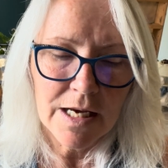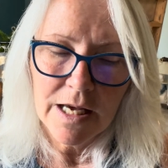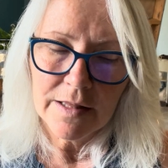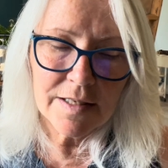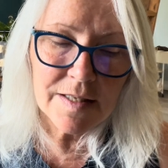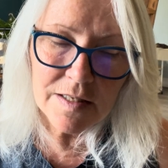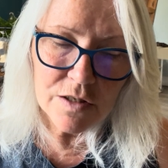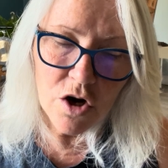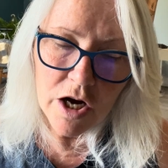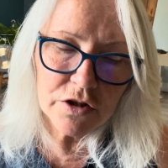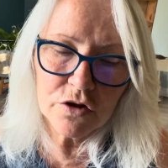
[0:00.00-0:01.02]
This is
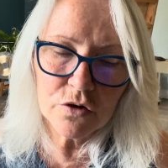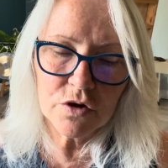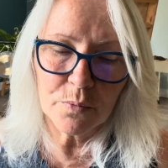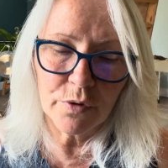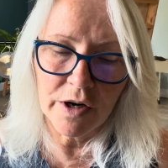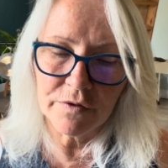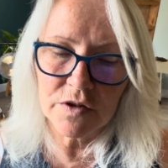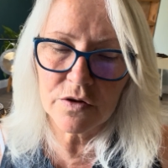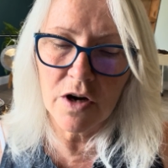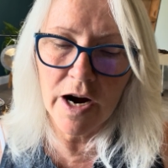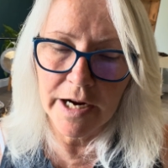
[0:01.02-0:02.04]
not due to preference
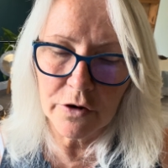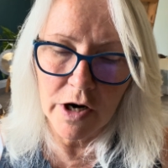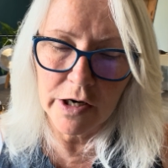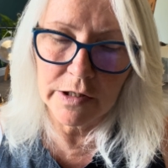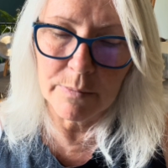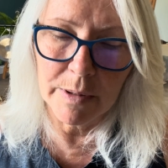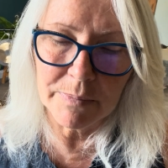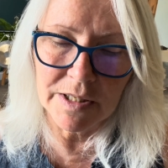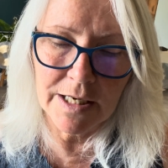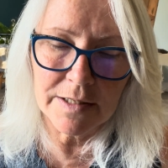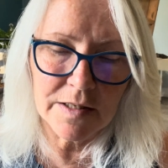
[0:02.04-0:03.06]
or hierarchy, but
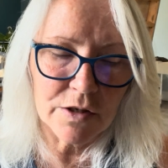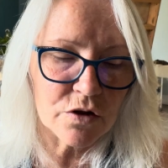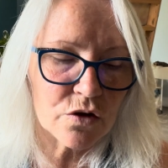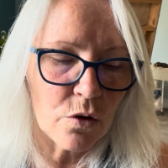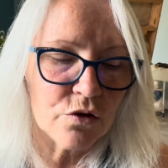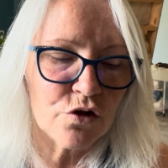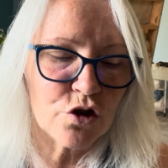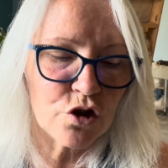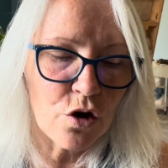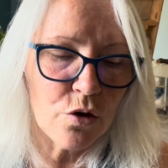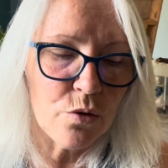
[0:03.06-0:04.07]
because their soul
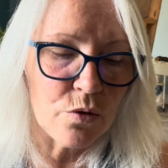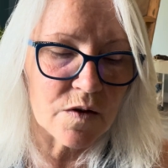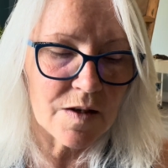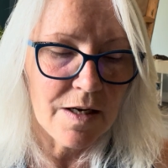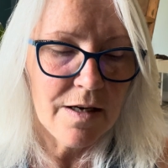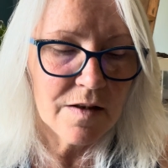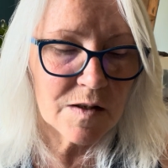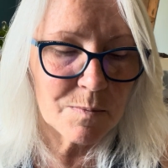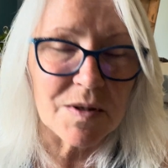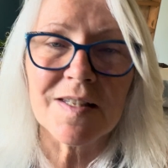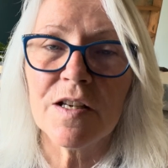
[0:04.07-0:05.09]
chose
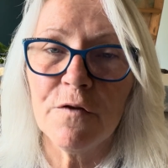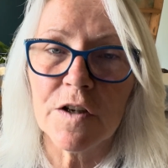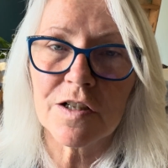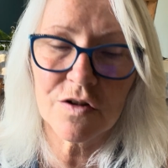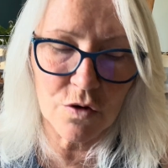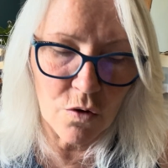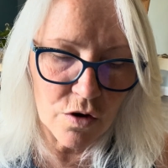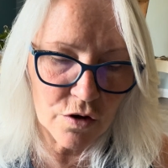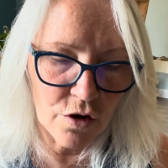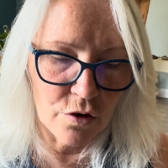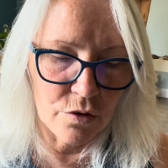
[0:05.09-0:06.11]
specific soul
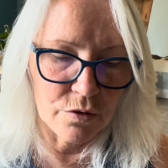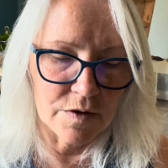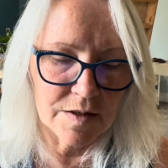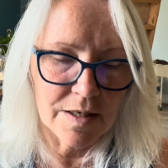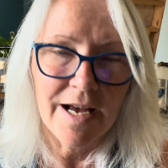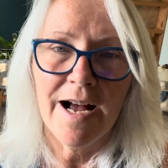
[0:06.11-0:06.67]
codes,